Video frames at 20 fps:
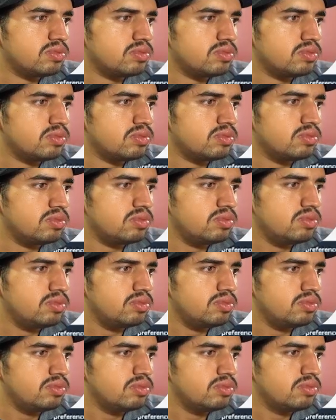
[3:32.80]

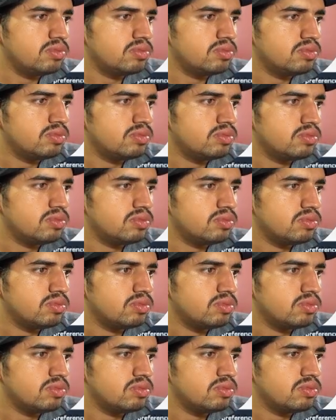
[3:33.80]

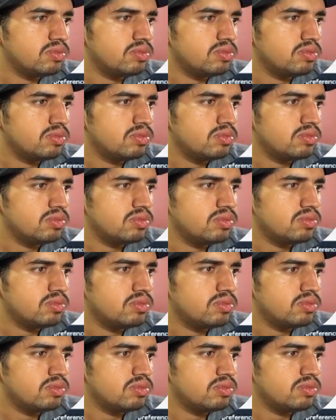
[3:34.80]

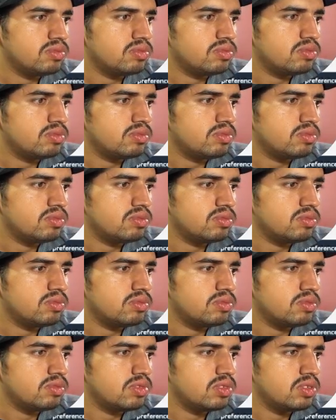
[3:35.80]

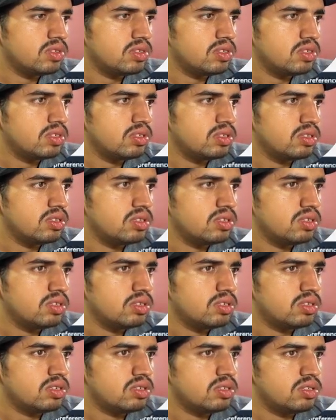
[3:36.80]

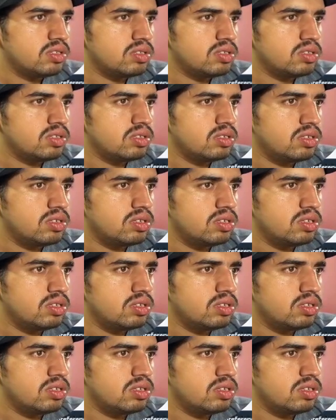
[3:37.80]
(no one is talking)